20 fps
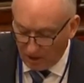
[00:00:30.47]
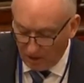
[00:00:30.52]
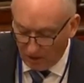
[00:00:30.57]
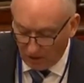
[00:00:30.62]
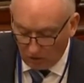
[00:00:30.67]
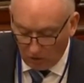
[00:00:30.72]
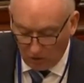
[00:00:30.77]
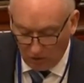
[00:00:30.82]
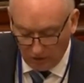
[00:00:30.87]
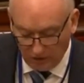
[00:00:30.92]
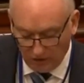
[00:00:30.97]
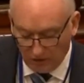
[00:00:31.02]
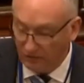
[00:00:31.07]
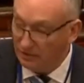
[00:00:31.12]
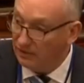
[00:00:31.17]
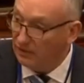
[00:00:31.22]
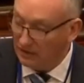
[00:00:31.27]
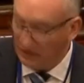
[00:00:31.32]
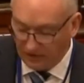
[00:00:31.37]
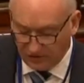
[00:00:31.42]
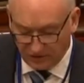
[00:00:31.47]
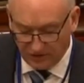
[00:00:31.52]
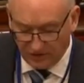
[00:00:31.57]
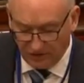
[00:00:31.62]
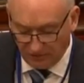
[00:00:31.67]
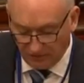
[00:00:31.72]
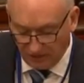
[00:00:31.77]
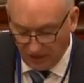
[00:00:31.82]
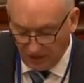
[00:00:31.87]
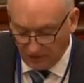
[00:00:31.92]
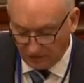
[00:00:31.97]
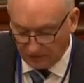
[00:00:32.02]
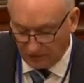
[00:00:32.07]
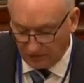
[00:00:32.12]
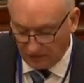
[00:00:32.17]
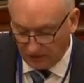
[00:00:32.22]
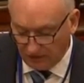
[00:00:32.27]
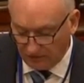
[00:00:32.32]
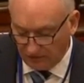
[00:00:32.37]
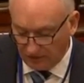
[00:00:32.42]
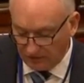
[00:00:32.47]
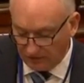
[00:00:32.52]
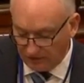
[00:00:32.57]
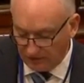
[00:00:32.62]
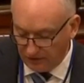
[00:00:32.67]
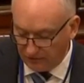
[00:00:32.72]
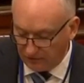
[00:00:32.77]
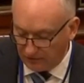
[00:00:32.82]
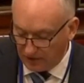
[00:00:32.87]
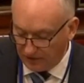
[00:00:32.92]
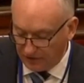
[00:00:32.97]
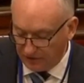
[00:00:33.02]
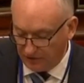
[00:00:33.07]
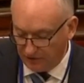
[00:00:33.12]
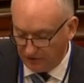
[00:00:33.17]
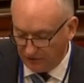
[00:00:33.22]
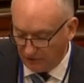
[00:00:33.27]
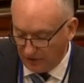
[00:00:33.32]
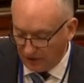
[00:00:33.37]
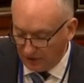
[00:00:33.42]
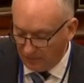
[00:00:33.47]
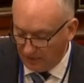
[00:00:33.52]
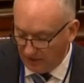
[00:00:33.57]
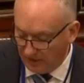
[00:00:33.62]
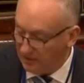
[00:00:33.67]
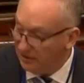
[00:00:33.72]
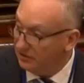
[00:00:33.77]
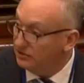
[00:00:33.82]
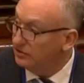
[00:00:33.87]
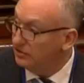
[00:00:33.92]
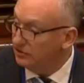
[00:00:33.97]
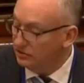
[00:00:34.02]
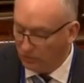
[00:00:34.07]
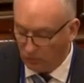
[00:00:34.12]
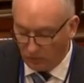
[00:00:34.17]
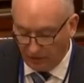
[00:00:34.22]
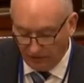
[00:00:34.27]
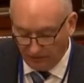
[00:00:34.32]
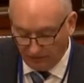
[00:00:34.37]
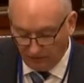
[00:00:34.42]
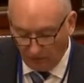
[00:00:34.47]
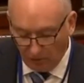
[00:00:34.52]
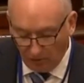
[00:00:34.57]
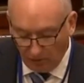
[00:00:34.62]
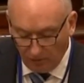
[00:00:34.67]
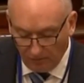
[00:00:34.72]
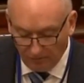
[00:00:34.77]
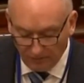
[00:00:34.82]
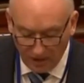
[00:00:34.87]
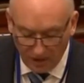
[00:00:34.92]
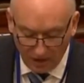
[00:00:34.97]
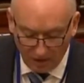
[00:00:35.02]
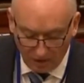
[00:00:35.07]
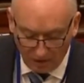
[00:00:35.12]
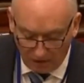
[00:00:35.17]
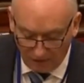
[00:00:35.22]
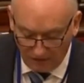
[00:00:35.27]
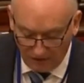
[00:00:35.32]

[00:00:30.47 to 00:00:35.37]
calling on the Legislative Council to give consideration to Recommendation 24 of the